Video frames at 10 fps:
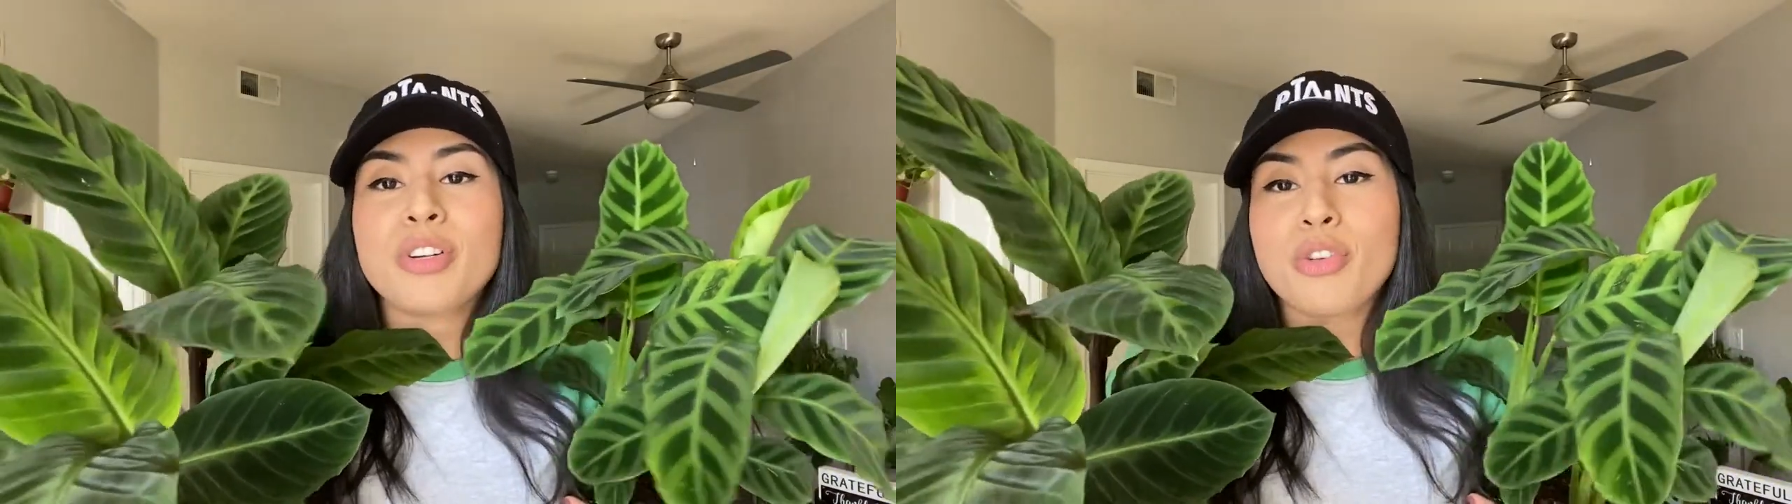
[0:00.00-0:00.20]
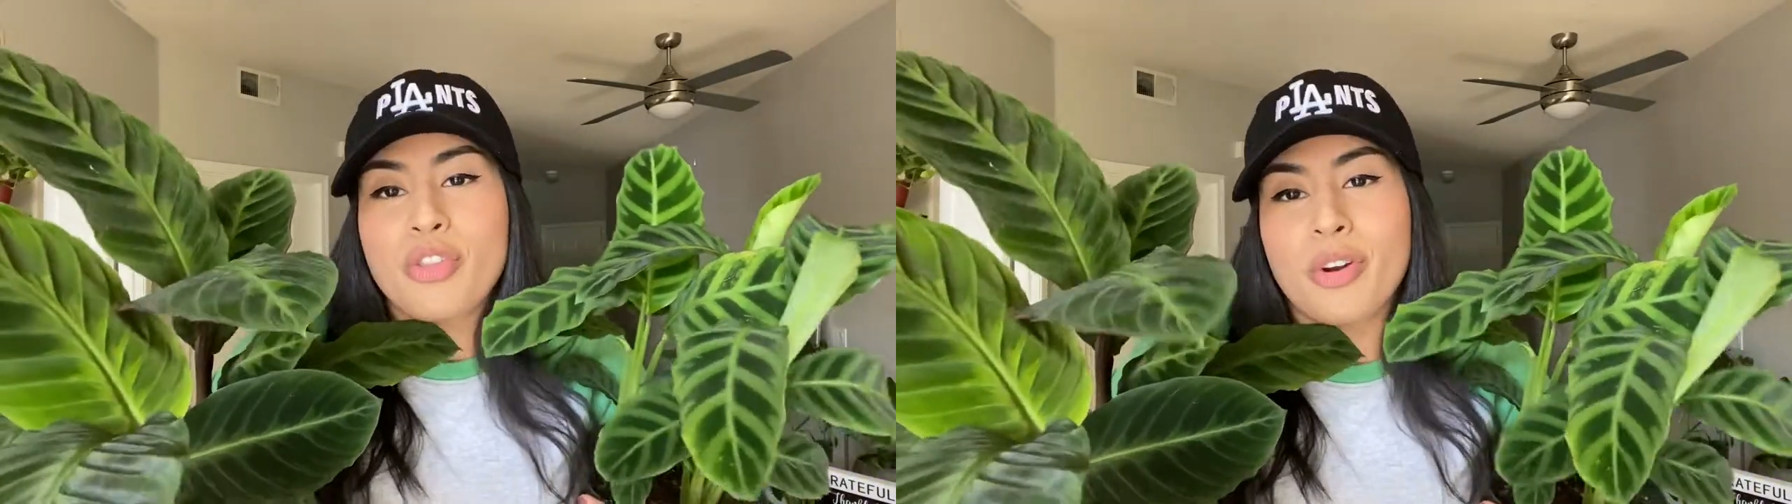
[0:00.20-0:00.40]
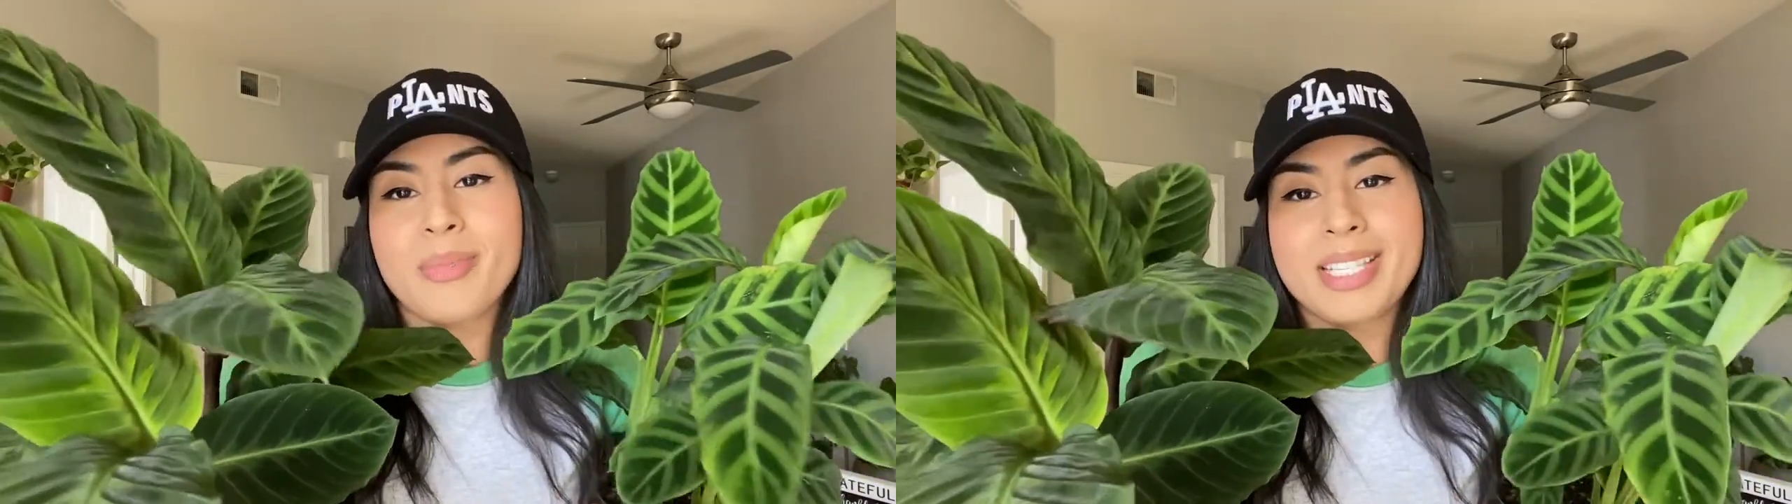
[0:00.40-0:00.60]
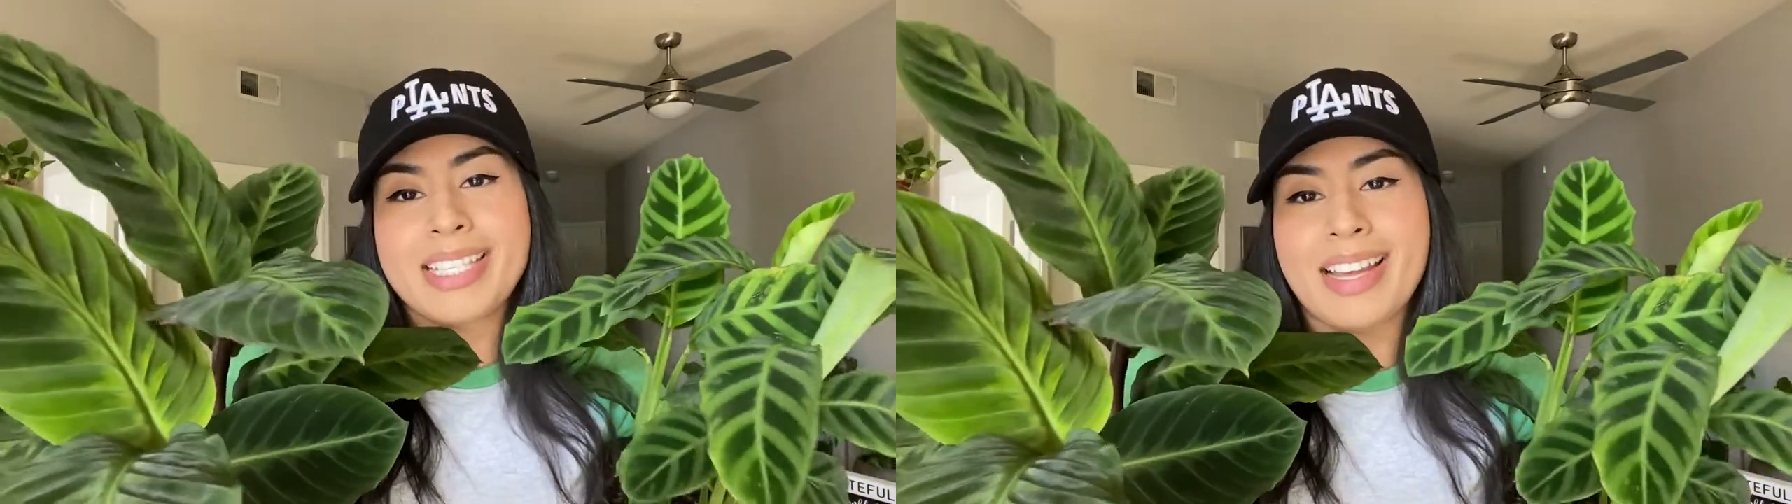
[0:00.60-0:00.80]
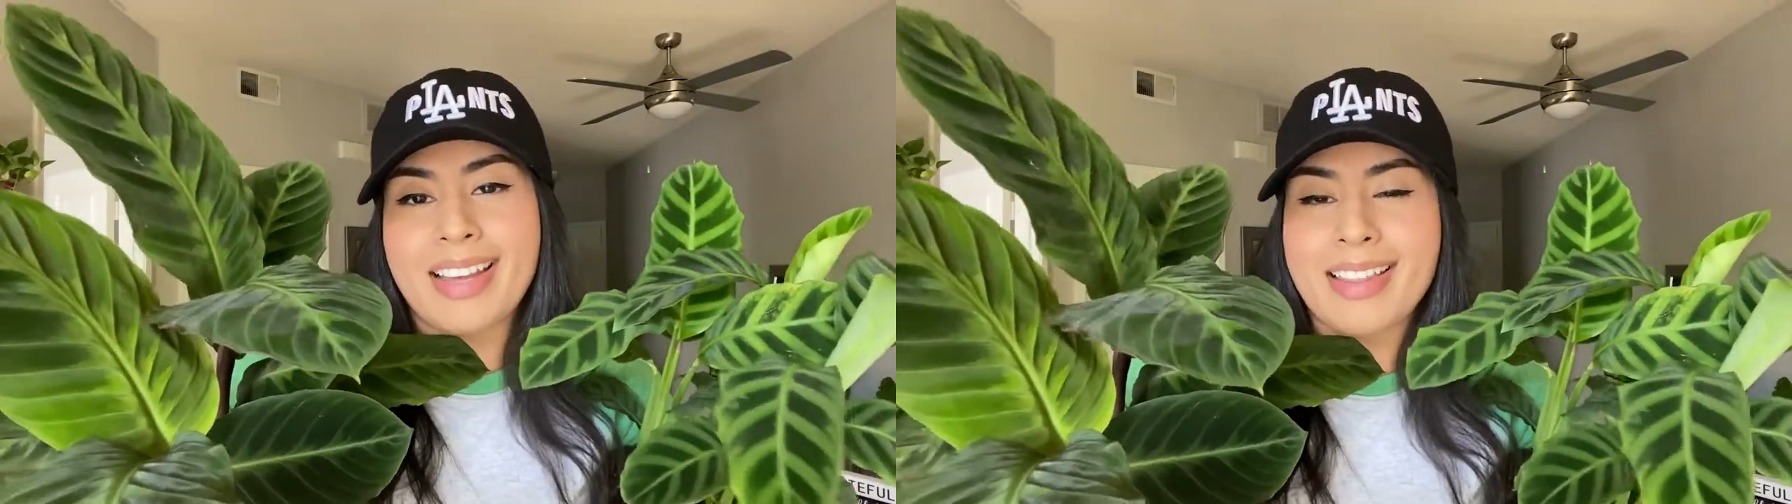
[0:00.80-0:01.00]

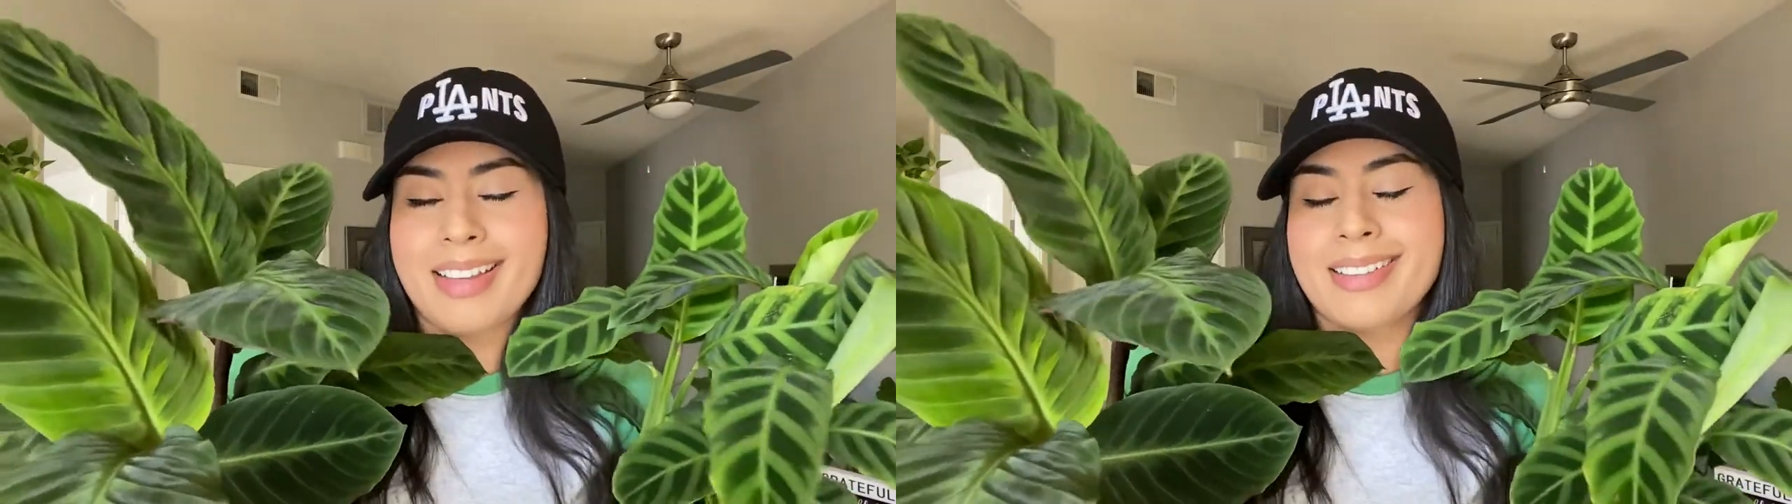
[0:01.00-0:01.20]
thermostat that